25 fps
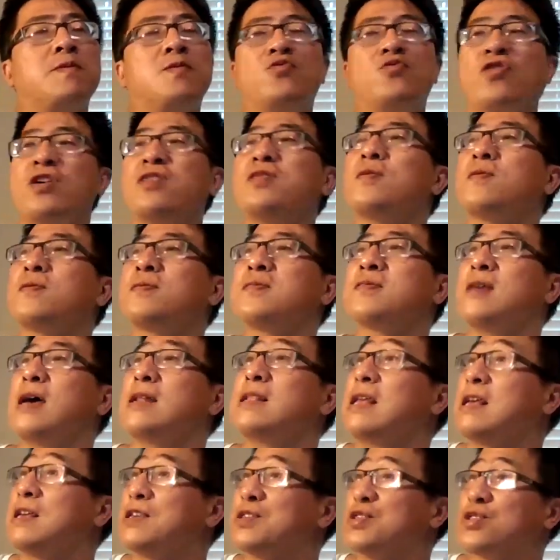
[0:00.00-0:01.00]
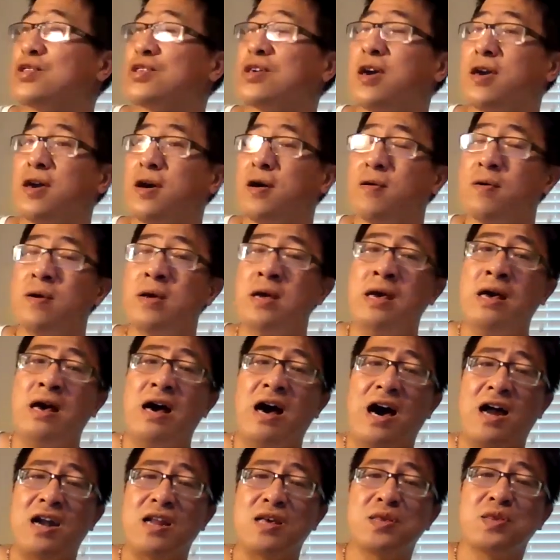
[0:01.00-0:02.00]
general thinking scale,
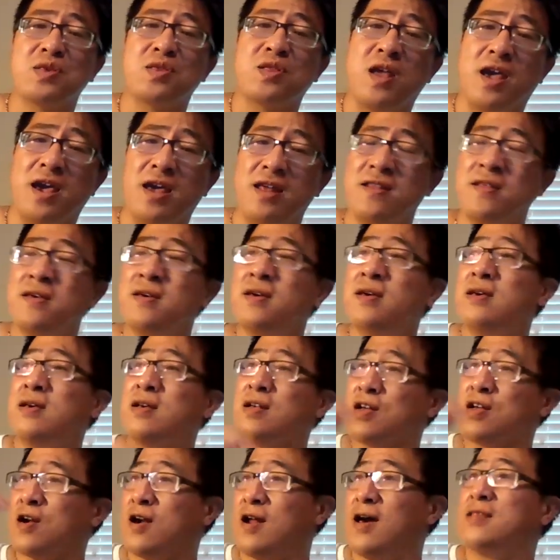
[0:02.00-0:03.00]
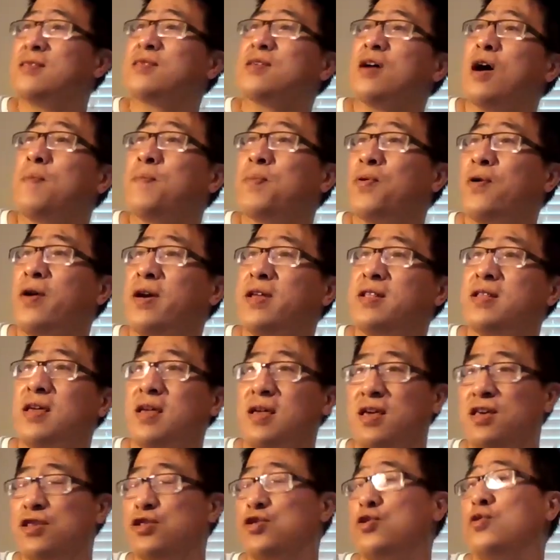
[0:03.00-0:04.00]
understand client's
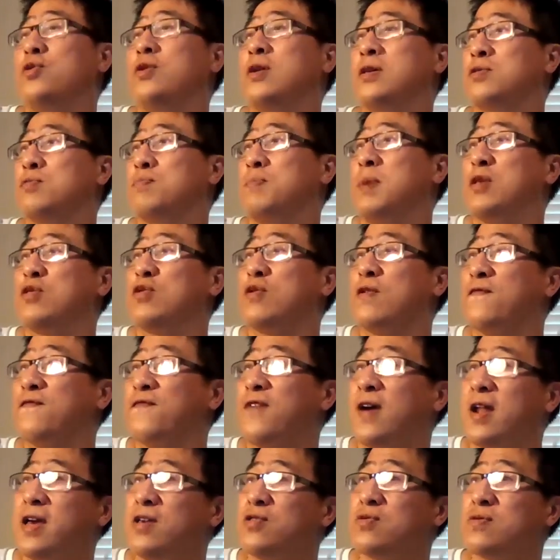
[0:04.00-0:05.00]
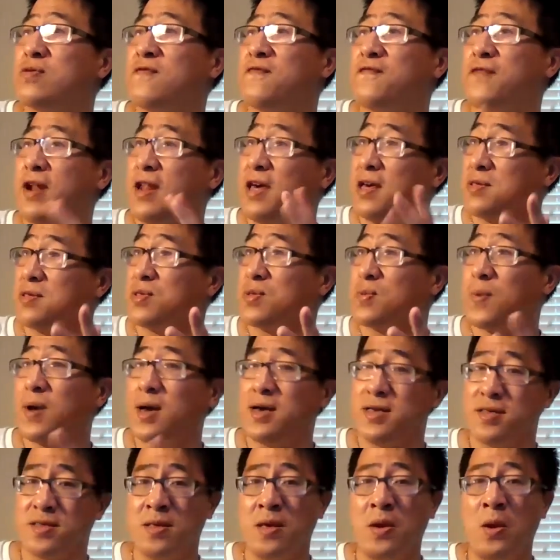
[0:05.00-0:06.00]
operating, especially
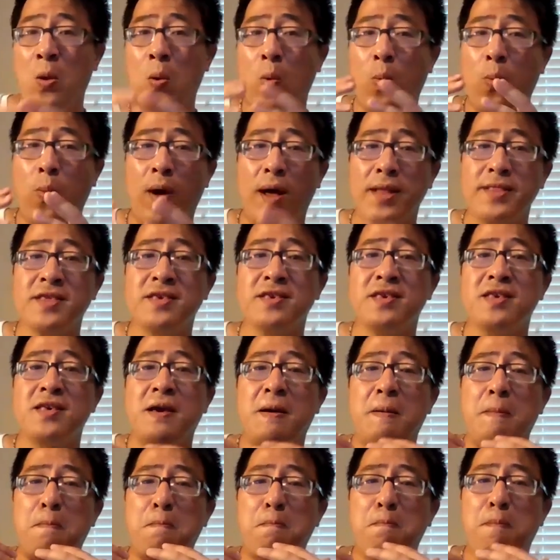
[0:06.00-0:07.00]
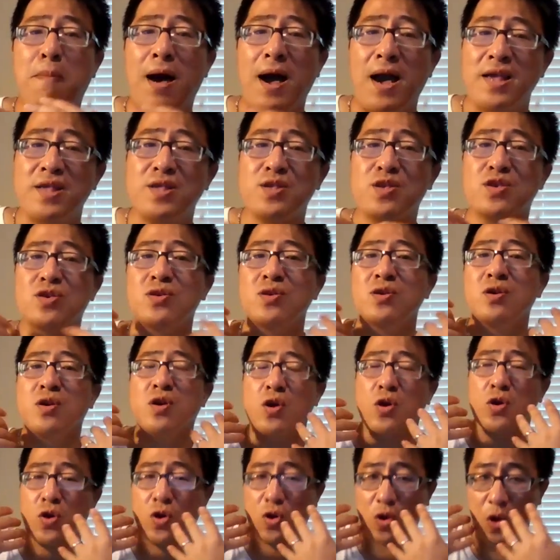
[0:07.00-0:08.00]
finance-wise, what might
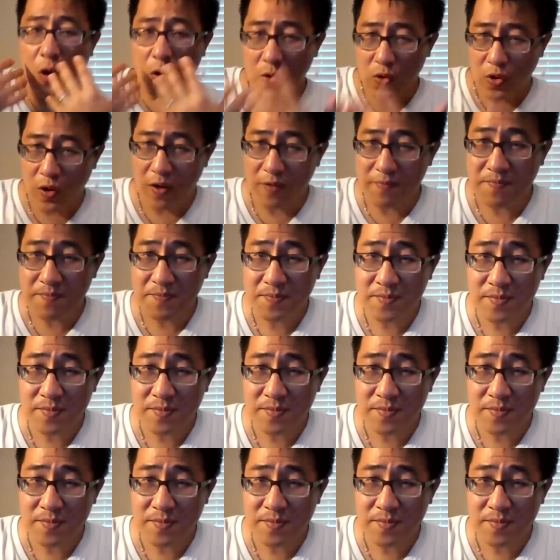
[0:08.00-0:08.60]
go wrong,